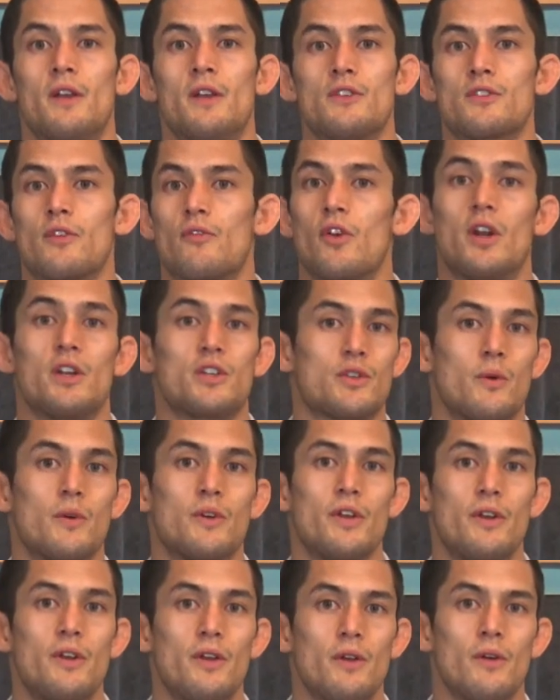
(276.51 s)
So if you're not sure what
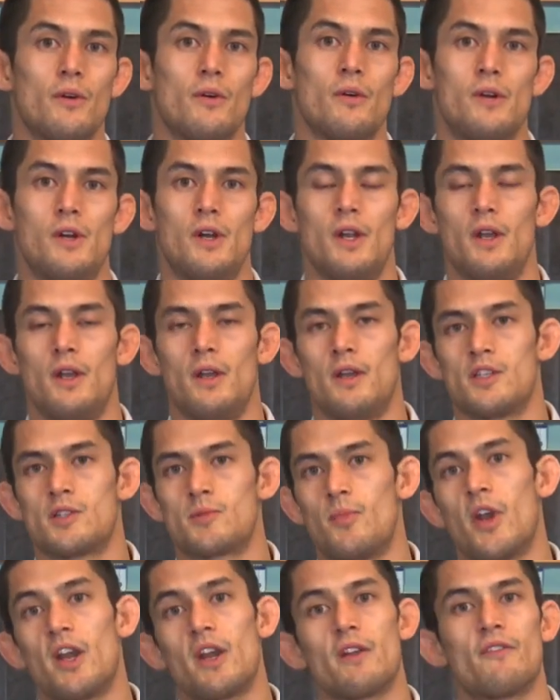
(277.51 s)
to do,
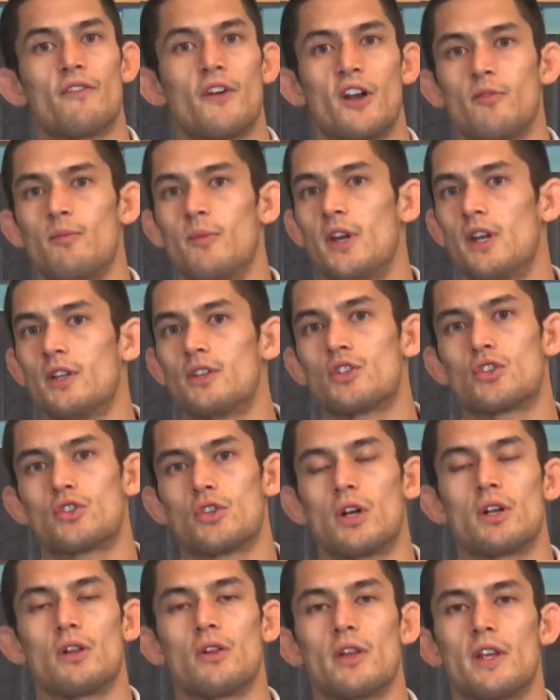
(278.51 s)
spending 5 minutes
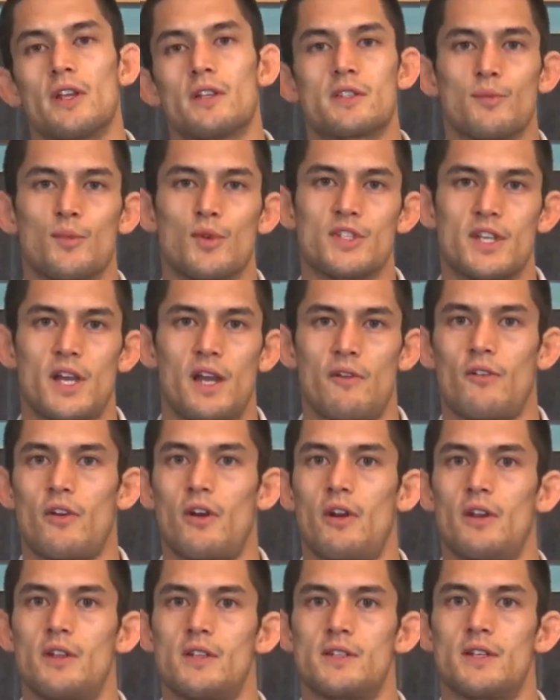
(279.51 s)
struggling in someone's half
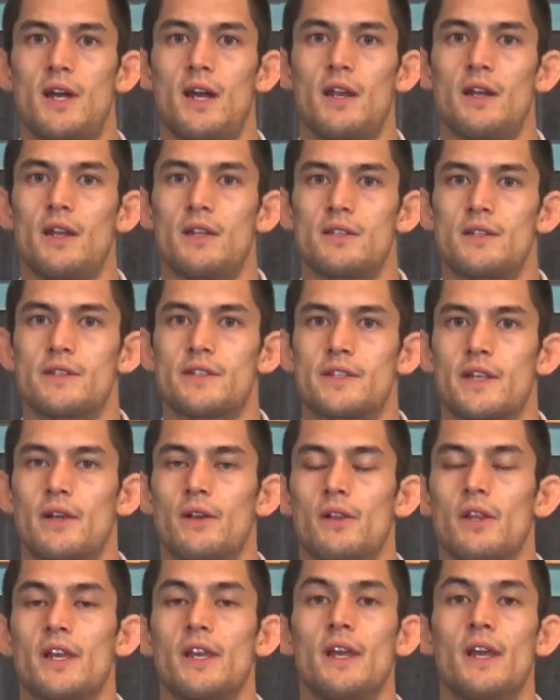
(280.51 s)
guard is not
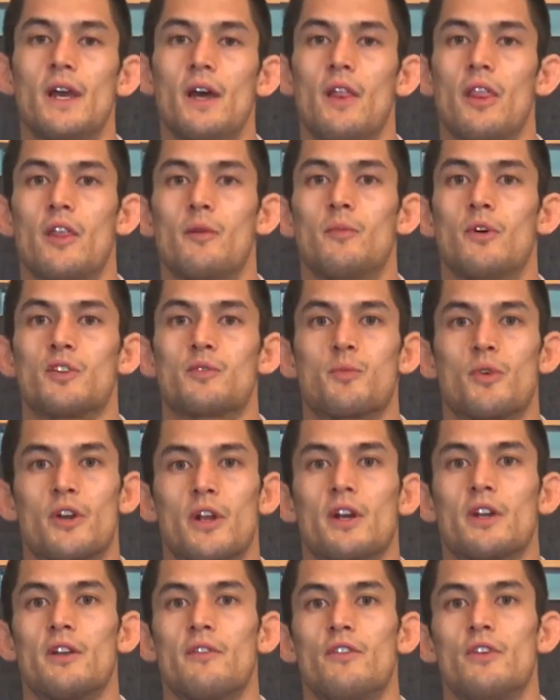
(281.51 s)
necessarily the most
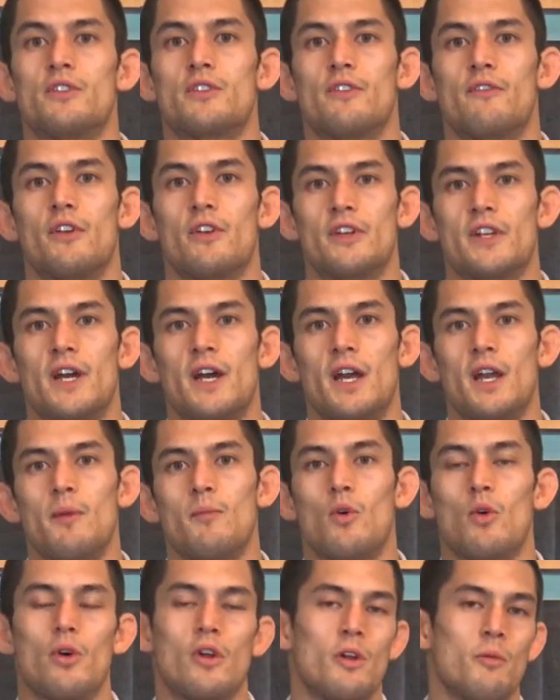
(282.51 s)
productive use of your
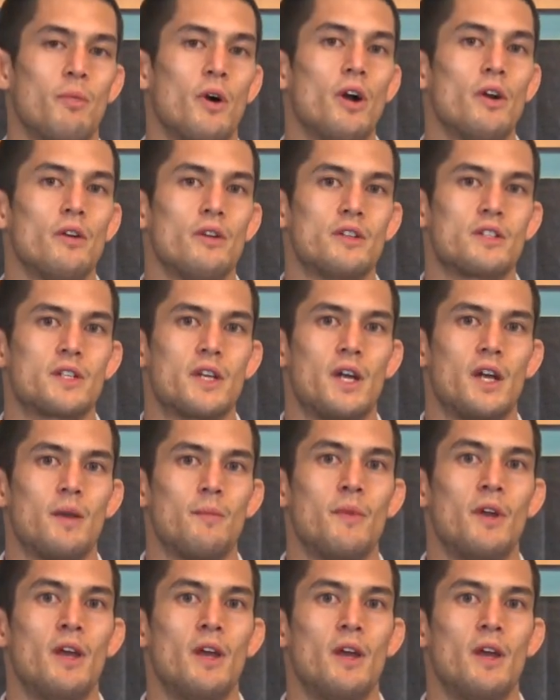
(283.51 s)
time or your partner's time.